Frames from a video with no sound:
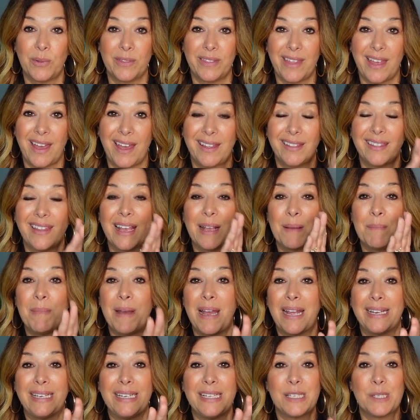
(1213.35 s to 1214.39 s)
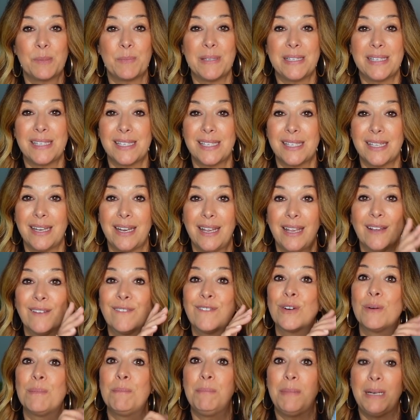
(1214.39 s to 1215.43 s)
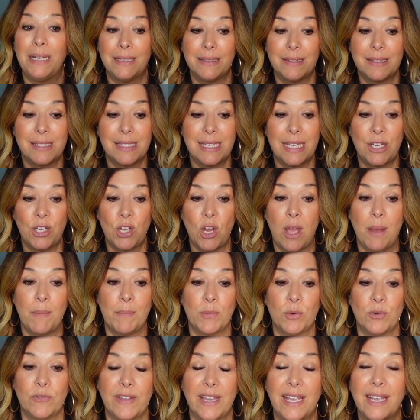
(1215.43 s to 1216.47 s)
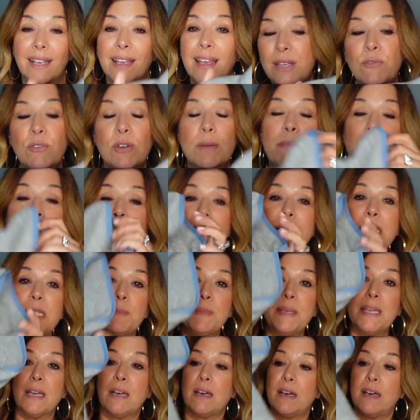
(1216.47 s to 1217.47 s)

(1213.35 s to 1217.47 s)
with that. Like mine has been sitting for months and not moving. It reminds me